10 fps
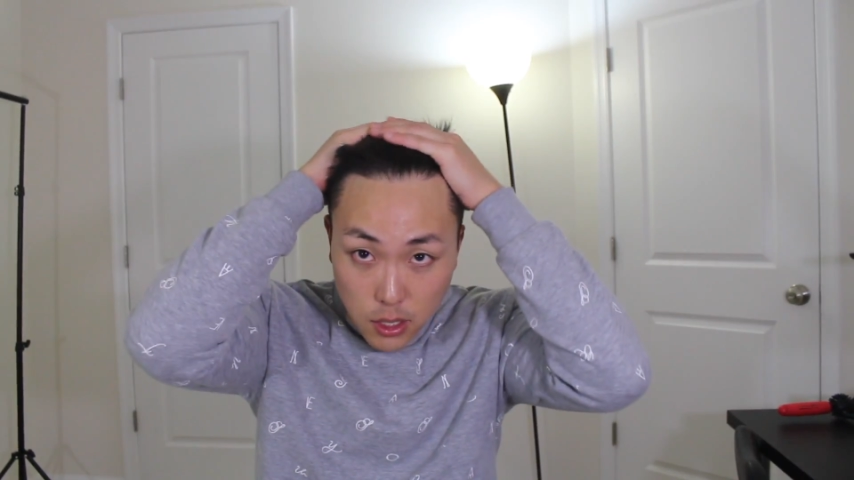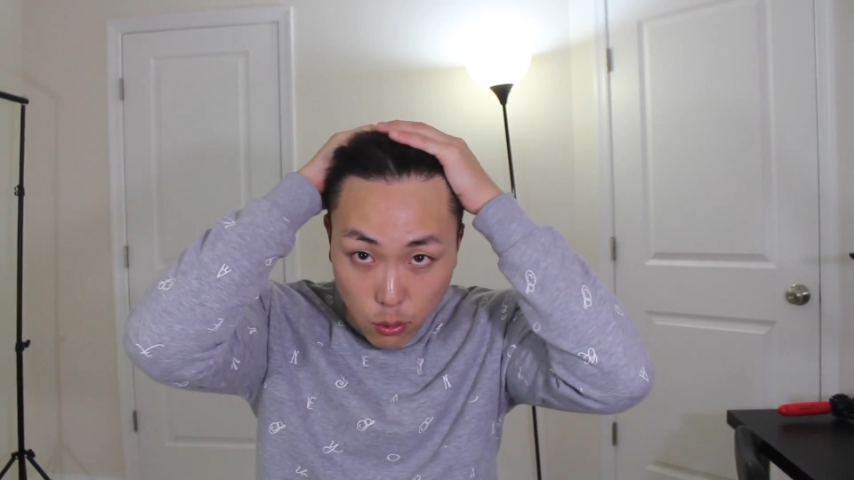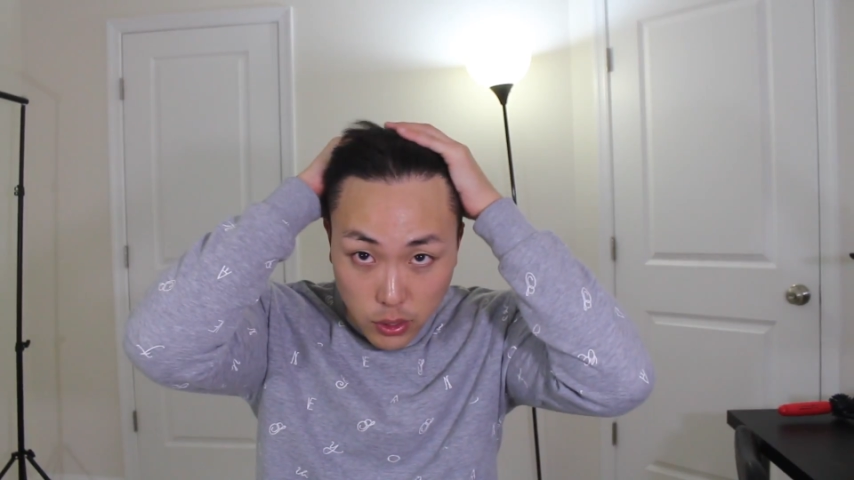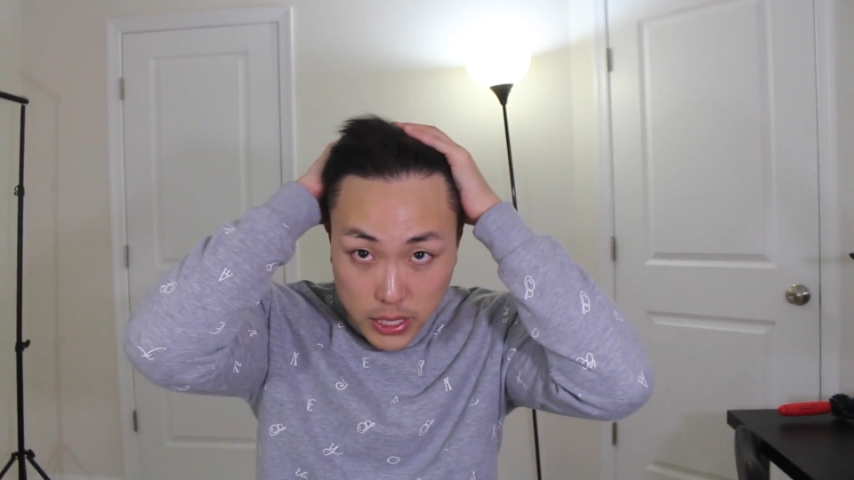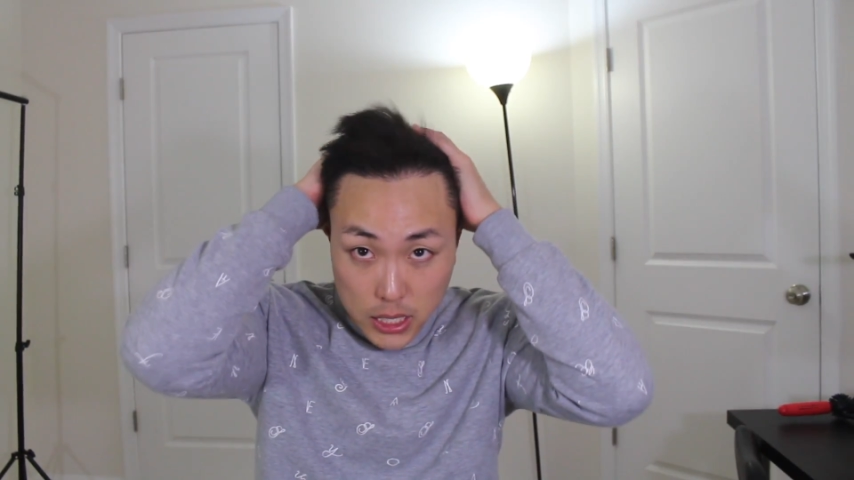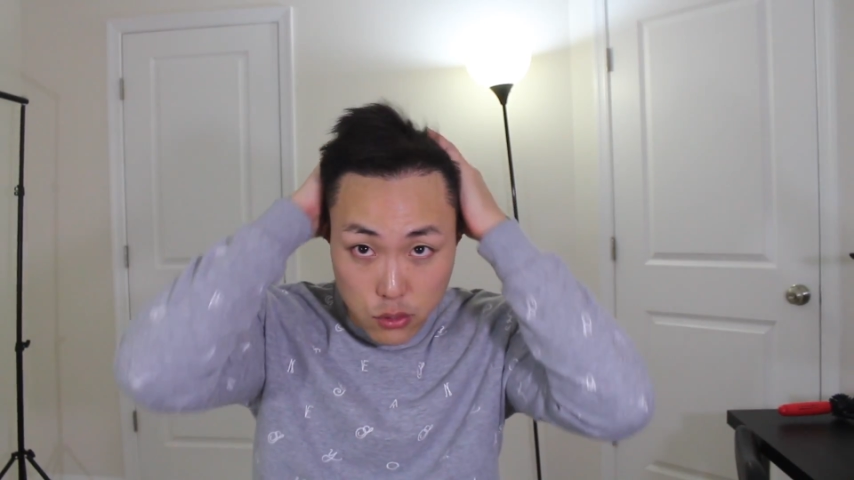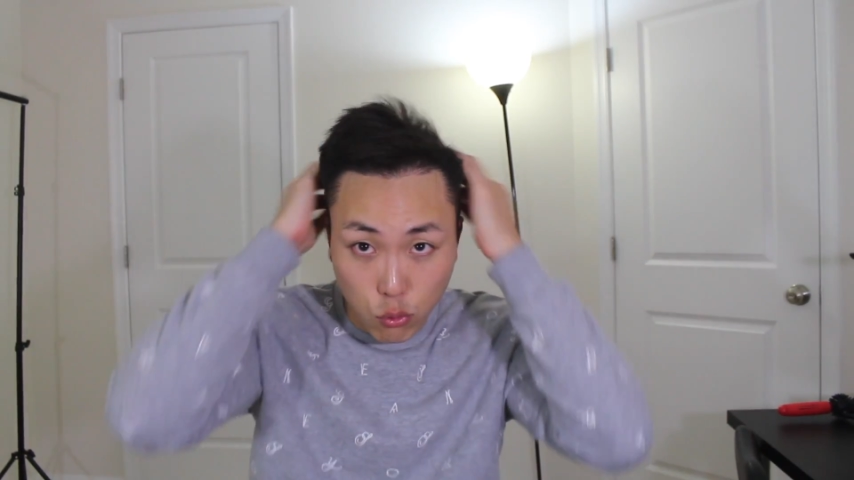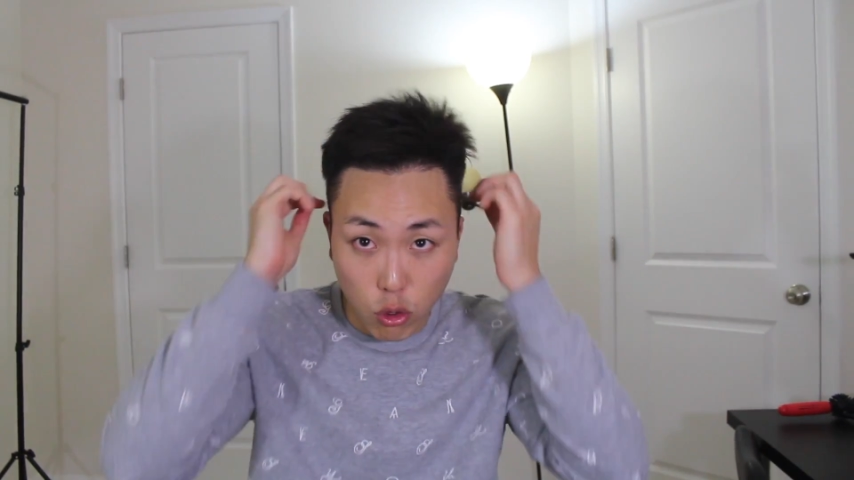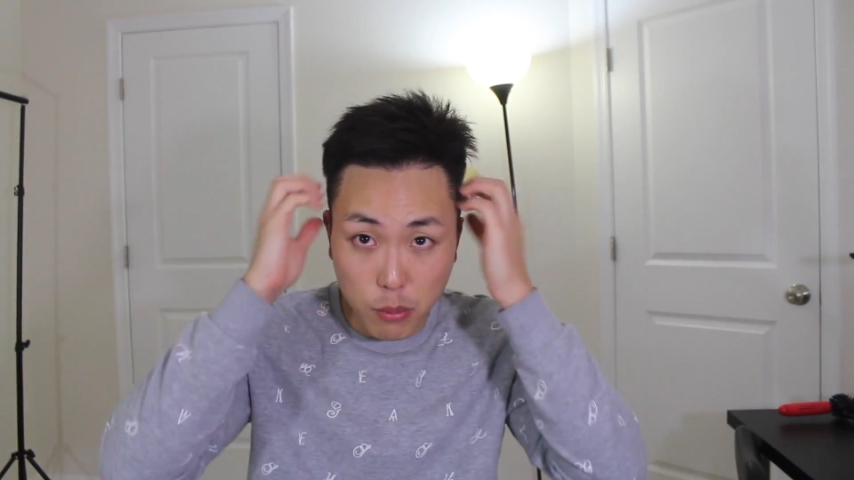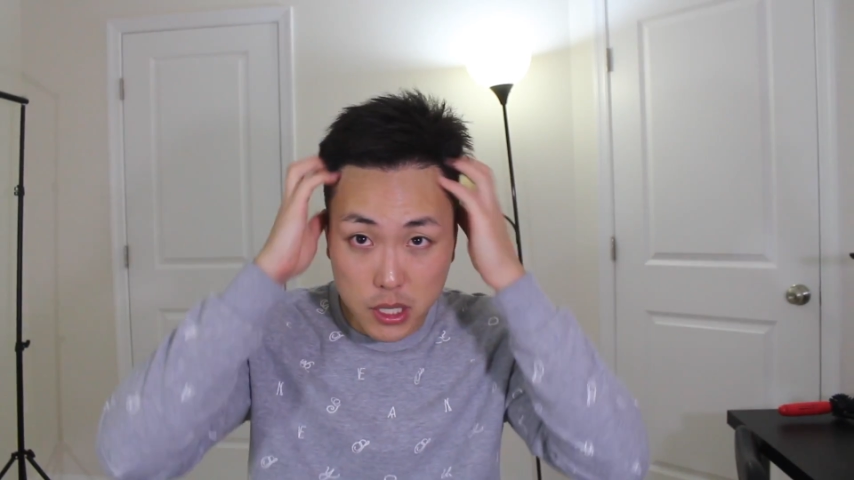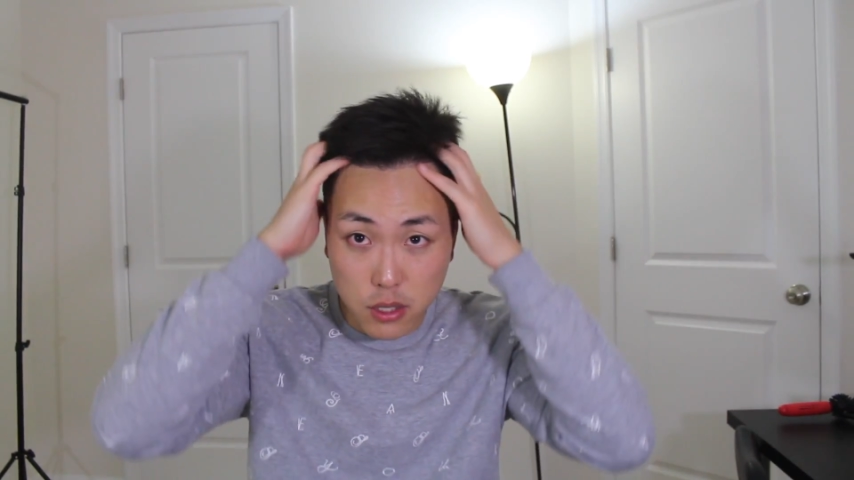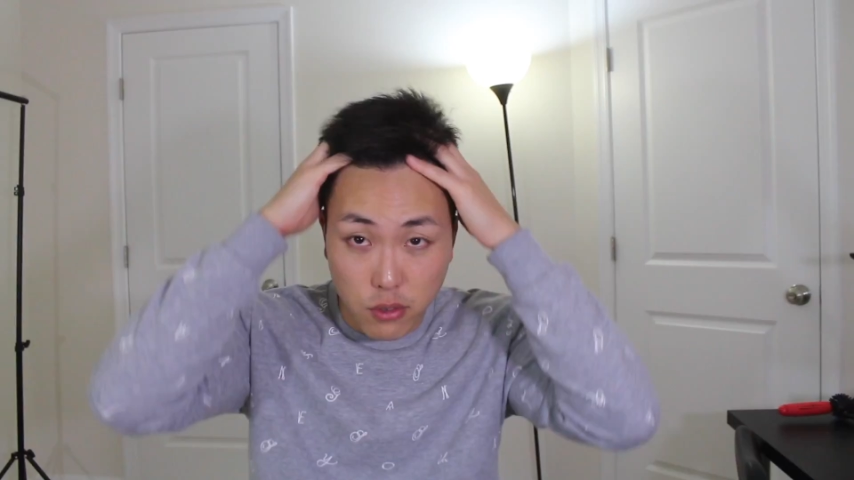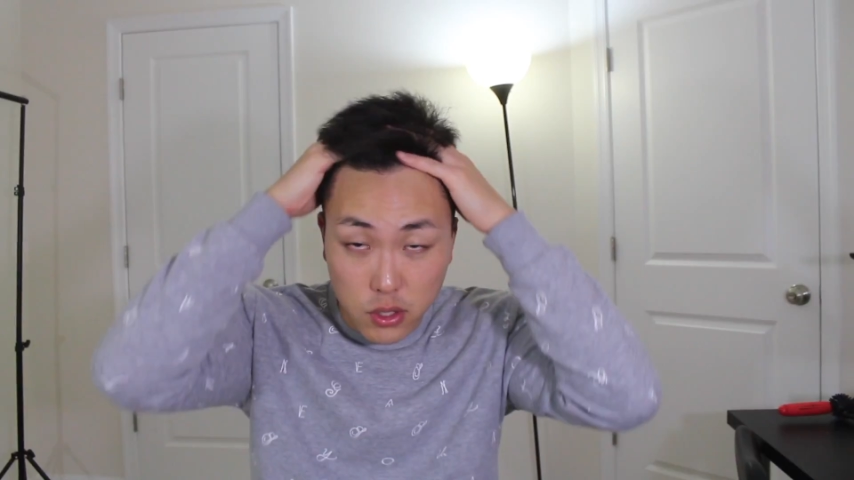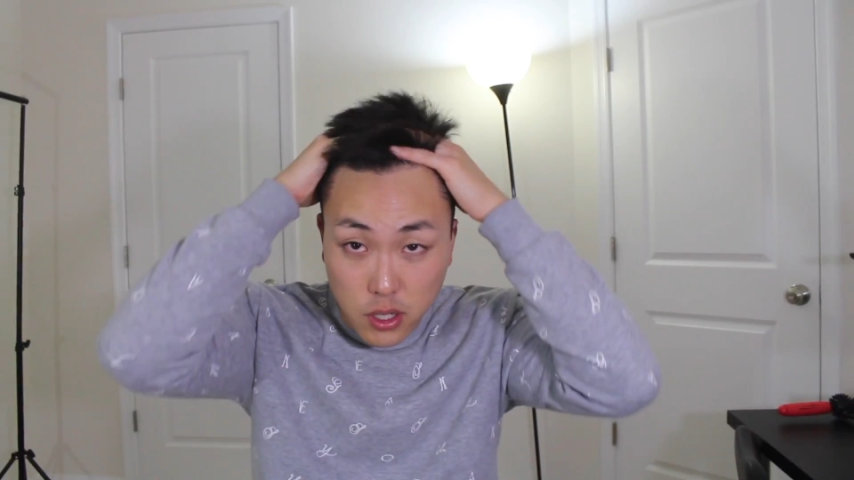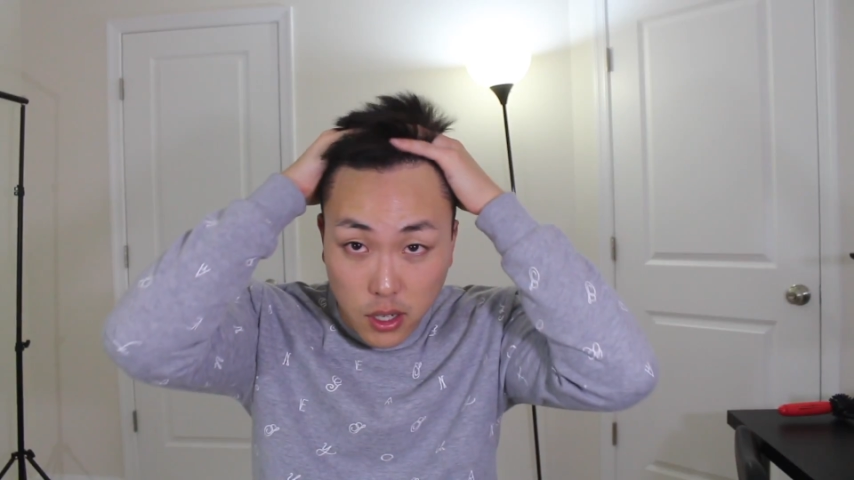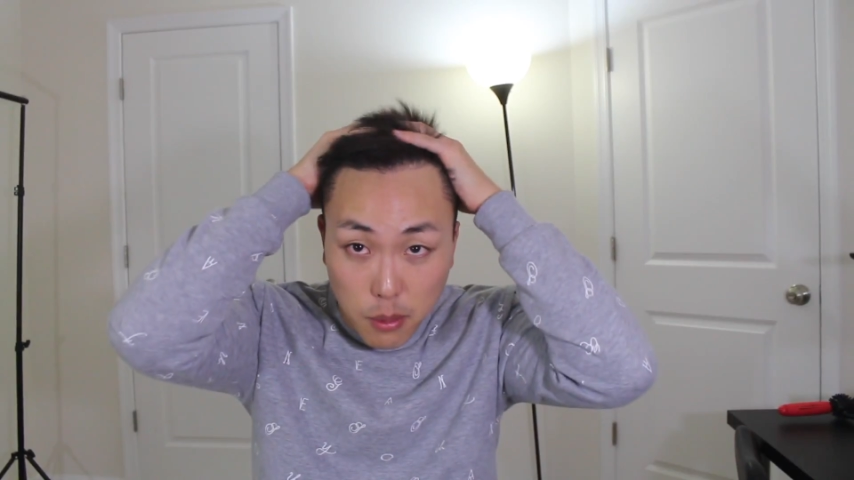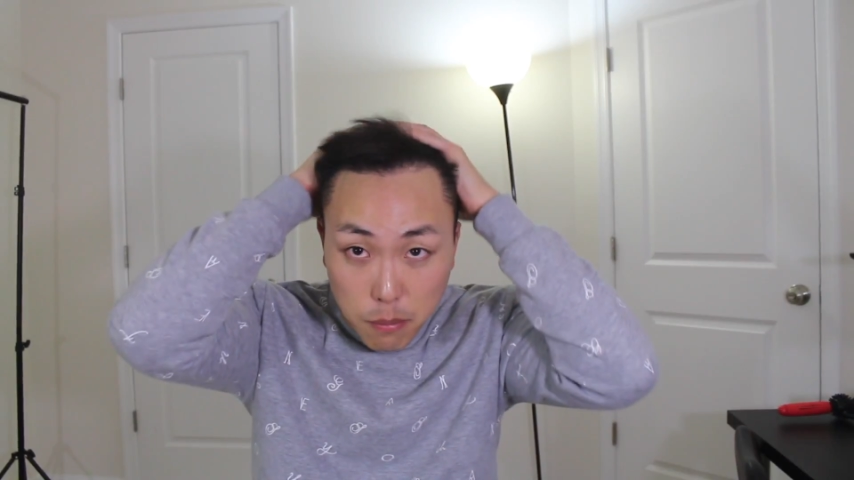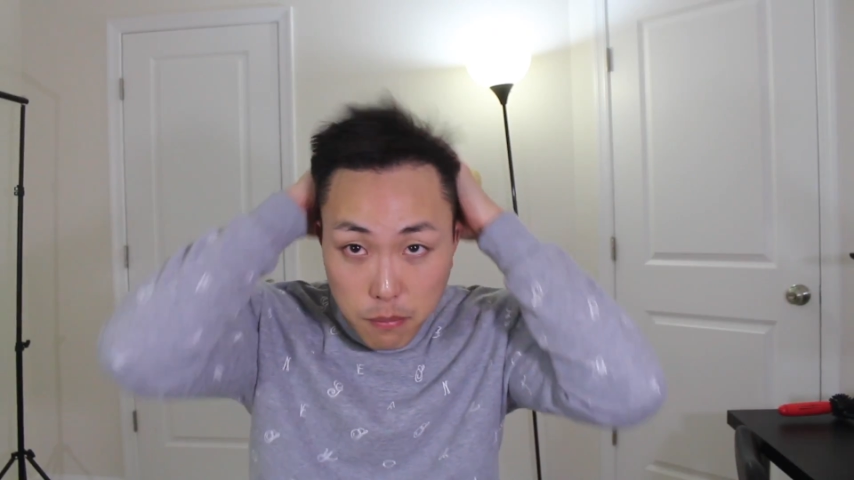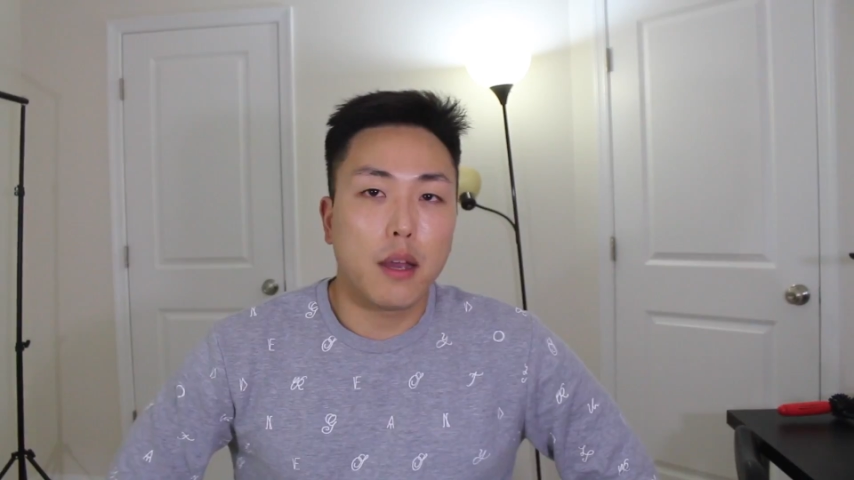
It only takes 4 minutes of your time.